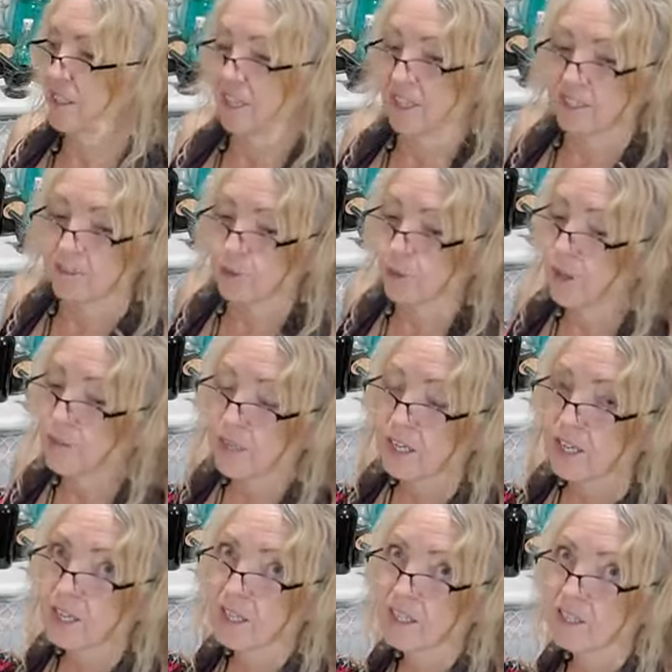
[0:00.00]
if you have any
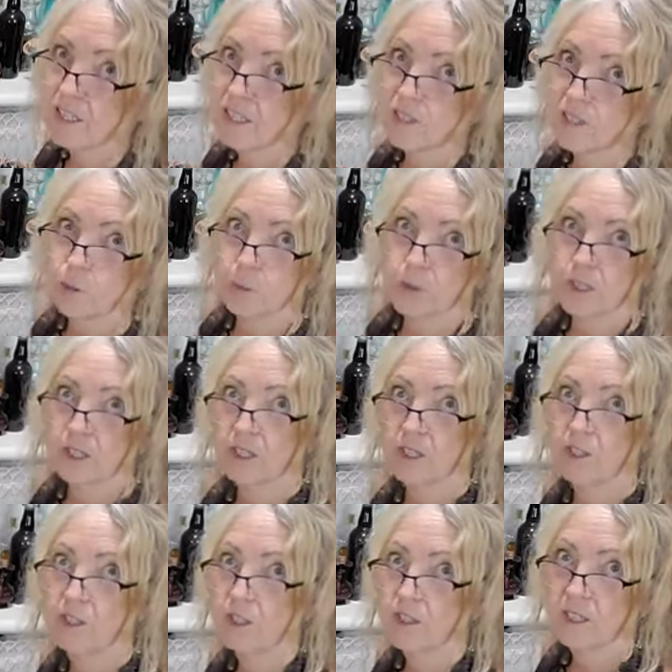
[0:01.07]
kind of lung or
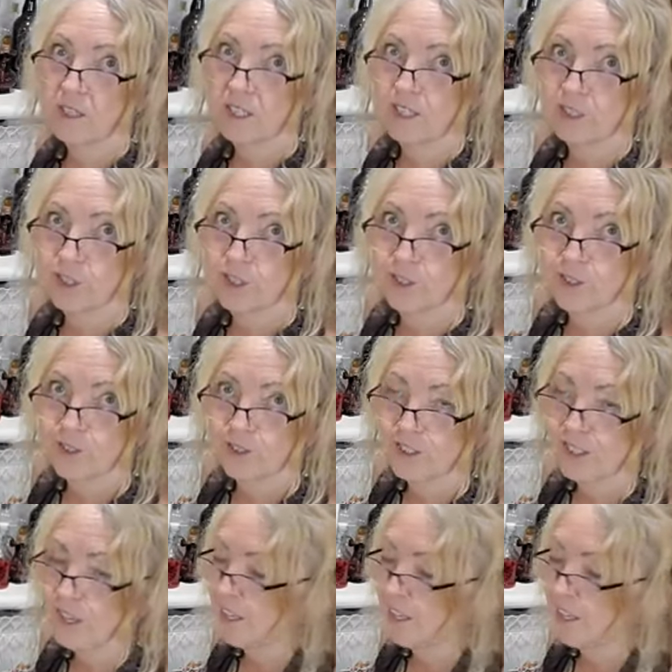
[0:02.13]
bronchial issues,